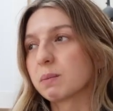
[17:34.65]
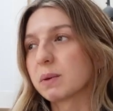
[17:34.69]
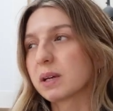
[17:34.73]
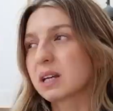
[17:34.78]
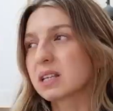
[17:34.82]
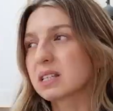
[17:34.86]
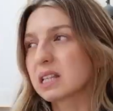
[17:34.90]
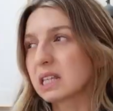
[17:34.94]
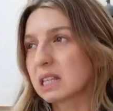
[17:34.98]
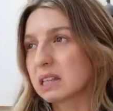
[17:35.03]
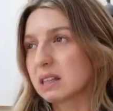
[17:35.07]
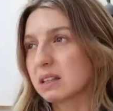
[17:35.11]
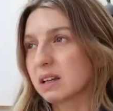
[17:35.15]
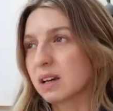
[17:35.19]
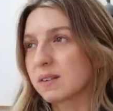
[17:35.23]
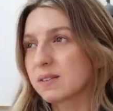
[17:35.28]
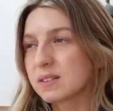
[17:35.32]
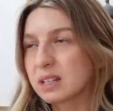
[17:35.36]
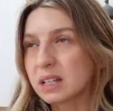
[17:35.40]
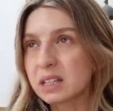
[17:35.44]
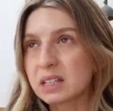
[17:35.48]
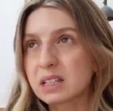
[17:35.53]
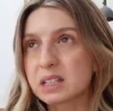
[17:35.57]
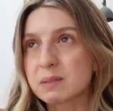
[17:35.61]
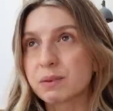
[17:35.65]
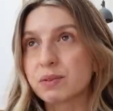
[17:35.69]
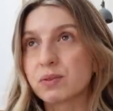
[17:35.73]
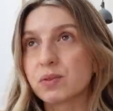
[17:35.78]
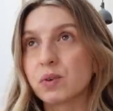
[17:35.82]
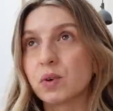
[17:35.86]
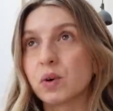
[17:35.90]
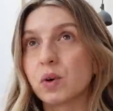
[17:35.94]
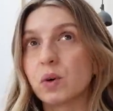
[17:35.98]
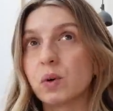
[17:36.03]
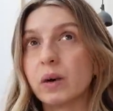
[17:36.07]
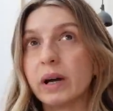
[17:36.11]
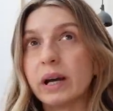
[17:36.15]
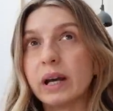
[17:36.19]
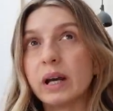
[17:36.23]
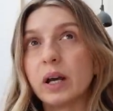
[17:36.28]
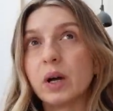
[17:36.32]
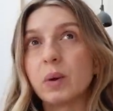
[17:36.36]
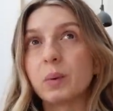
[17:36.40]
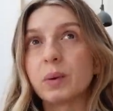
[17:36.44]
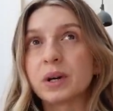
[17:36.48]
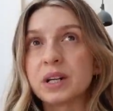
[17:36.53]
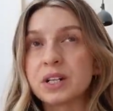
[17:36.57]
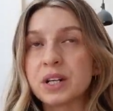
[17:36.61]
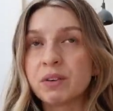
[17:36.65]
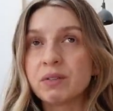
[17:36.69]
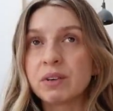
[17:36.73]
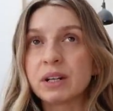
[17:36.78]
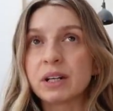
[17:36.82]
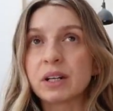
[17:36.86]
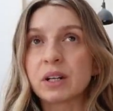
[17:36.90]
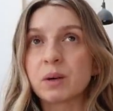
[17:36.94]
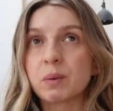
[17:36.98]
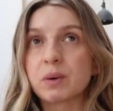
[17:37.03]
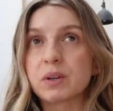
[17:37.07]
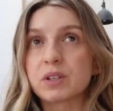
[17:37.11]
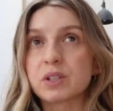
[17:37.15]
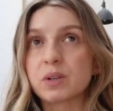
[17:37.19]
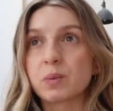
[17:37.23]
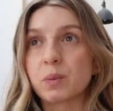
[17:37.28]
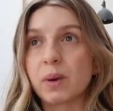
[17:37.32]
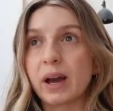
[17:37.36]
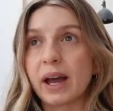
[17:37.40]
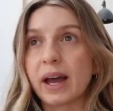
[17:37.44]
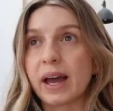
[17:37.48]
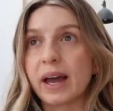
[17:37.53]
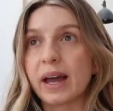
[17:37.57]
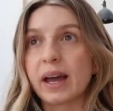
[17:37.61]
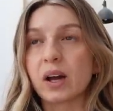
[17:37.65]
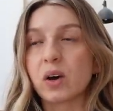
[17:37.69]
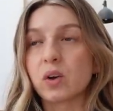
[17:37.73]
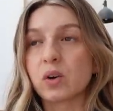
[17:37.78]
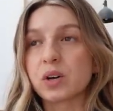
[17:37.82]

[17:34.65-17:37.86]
Because I've said this before, when I don't really know what to wear,